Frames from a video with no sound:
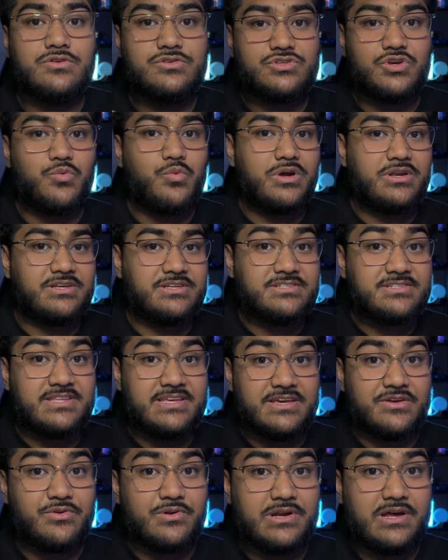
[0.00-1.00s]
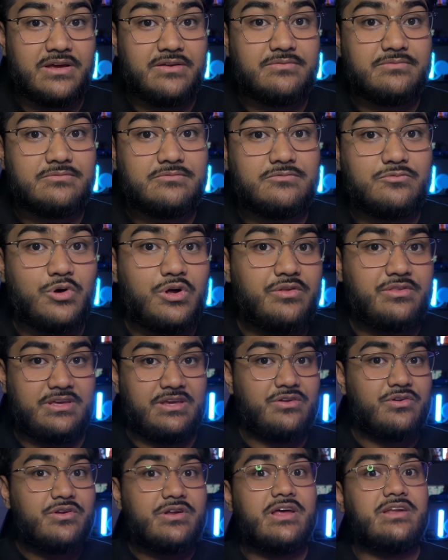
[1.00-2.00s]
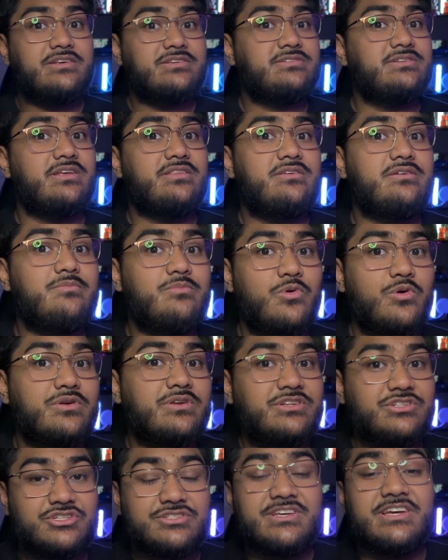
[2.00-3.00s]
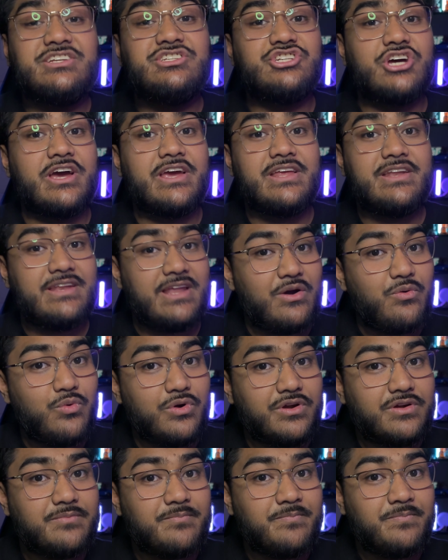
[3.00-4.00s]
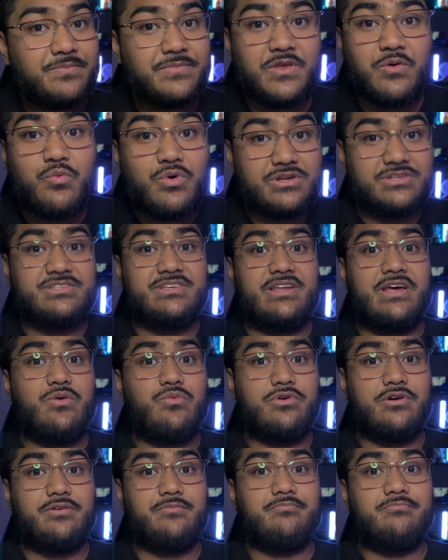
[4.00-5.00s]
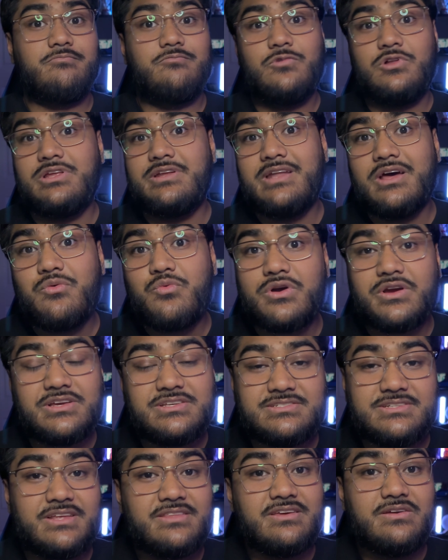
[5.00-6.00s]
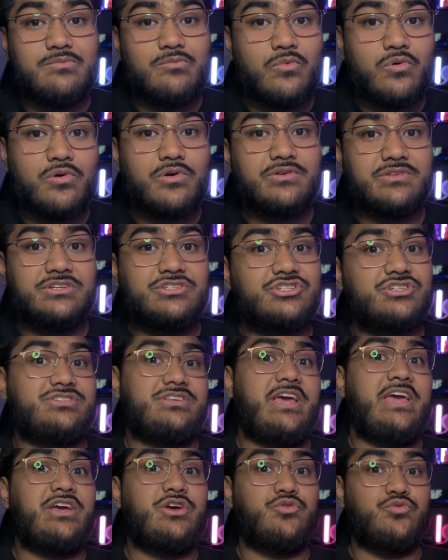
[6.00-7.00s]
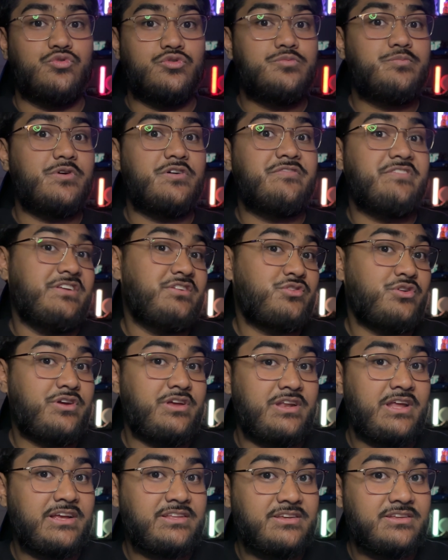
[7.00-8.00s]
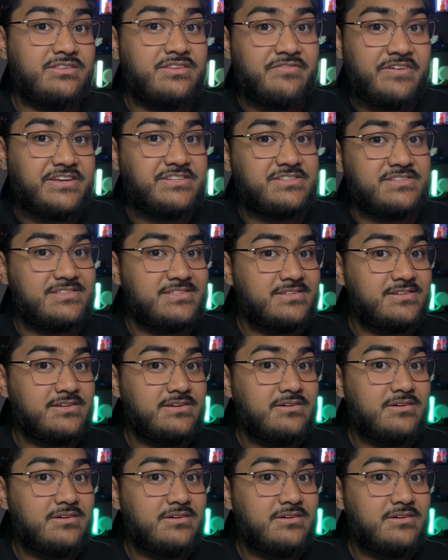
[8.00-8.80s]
So what is the internet? Well, the internet is nothing more than just a giant network. Now, what is a network? Well, a network is nothing more than just a group of interconnected devices.